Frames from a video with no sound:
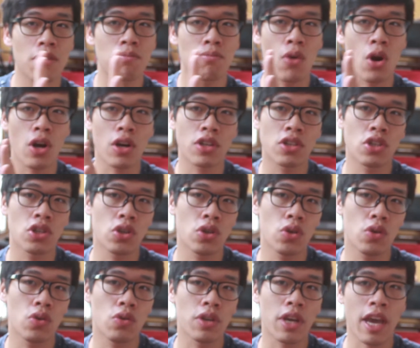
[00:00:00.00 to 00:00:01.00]
Mark
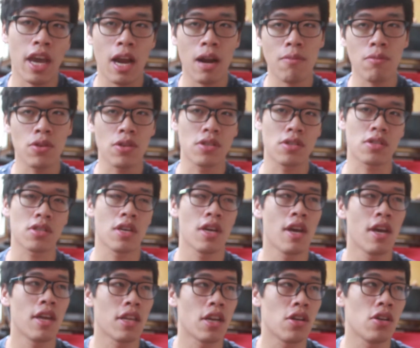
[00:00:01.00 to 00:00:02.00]
II cameras
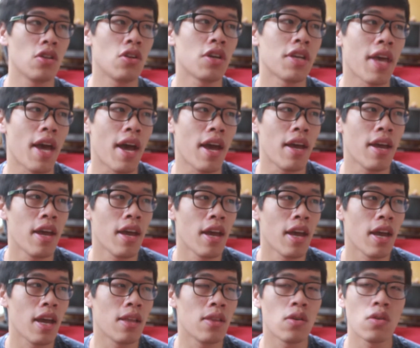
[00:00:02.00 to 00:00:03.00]
that you look at,
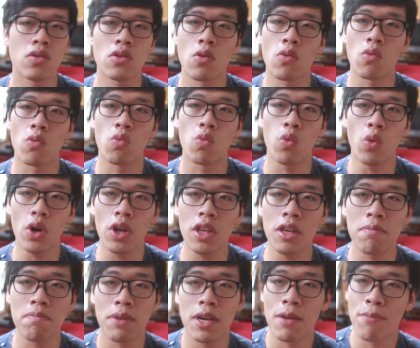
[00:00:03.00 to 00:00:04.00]
and those are
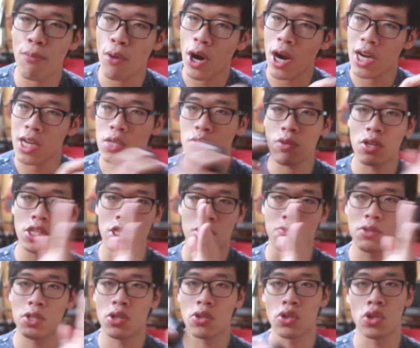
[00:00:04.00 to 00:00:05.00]
really big price ranges
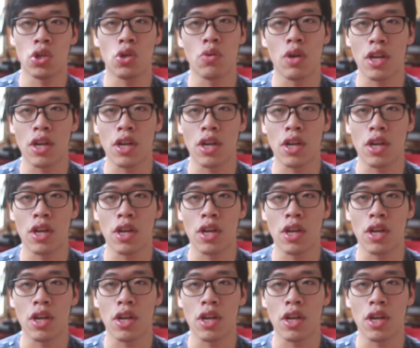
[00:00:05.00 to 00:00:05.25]
between two.